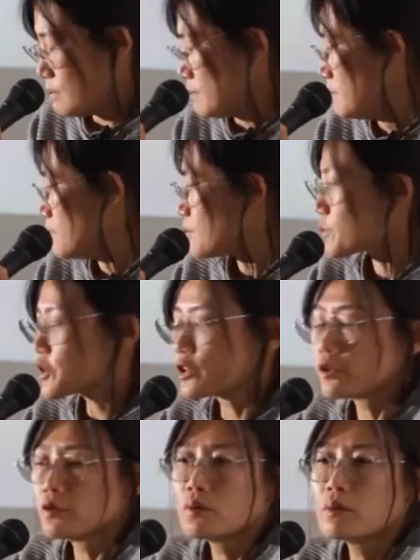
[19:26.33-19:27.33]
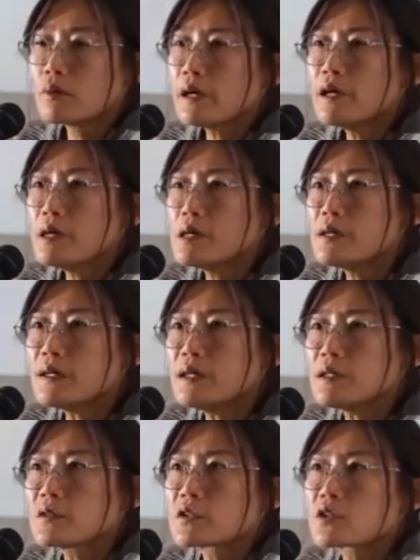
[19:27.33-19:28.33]
So
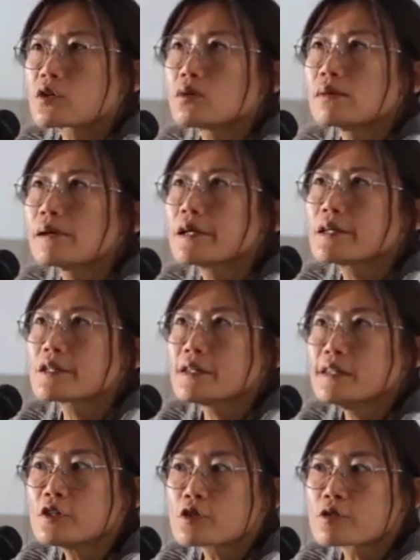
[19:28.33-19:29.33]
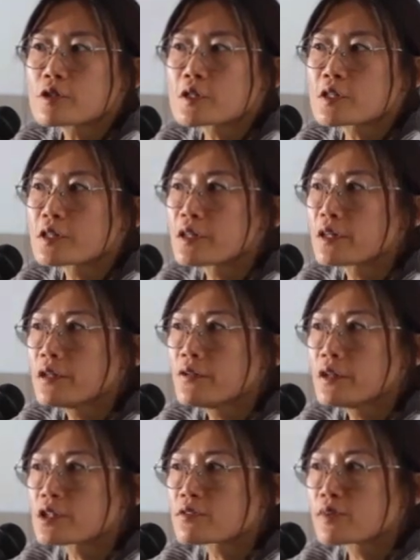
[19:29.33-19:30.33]
it's quite interesting in
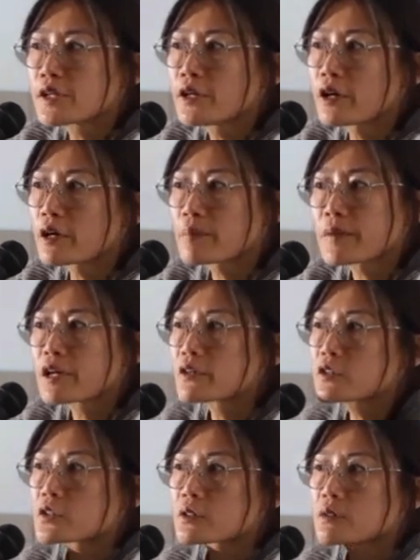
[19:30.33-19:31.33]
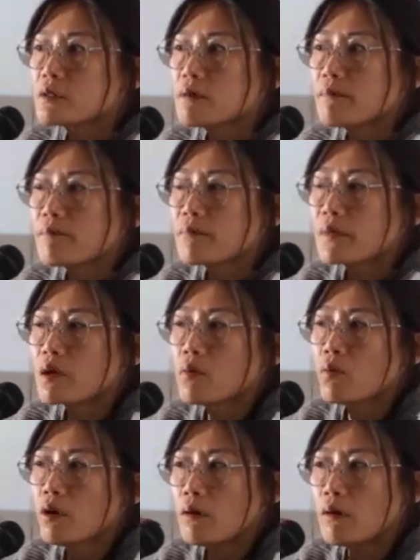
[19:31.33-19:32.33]
this regard, because
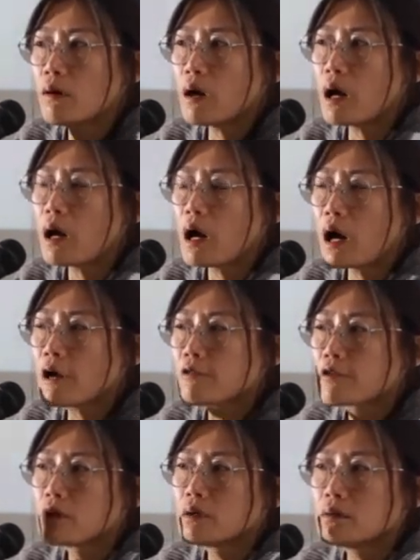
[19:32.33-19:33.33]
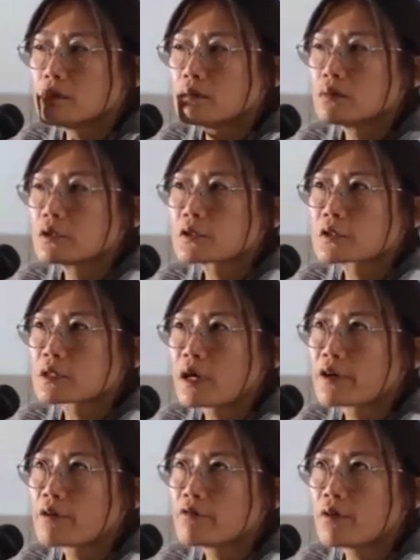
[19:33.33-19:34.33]
what I thought was
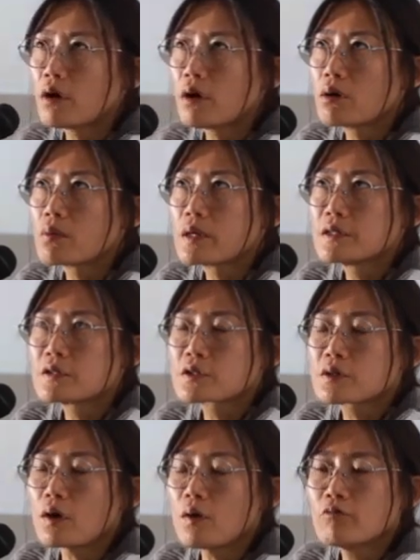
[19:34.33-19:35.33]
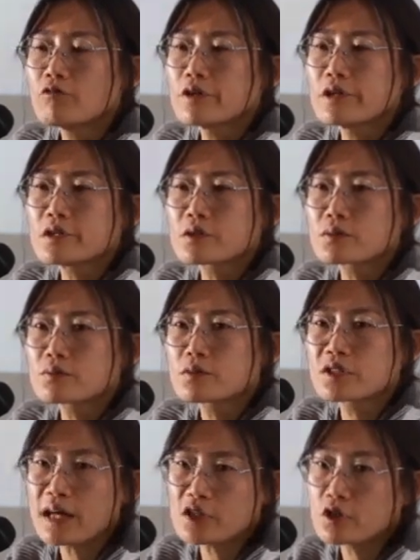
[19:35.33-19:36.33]
kind of always obvious
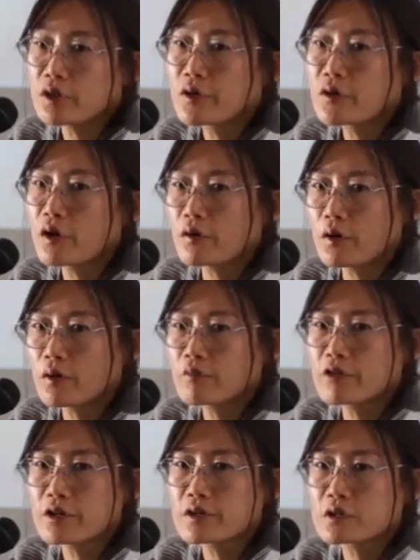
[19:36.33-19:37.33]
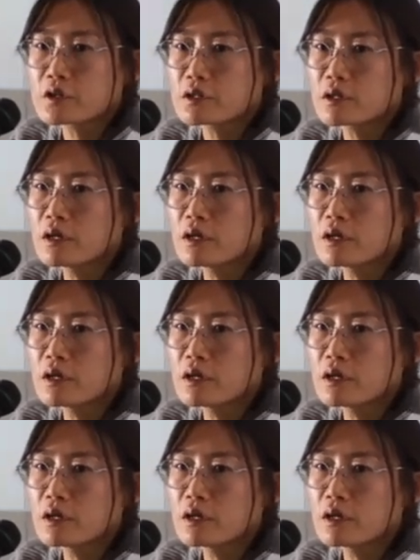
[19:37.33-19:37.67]
was actually not obvious.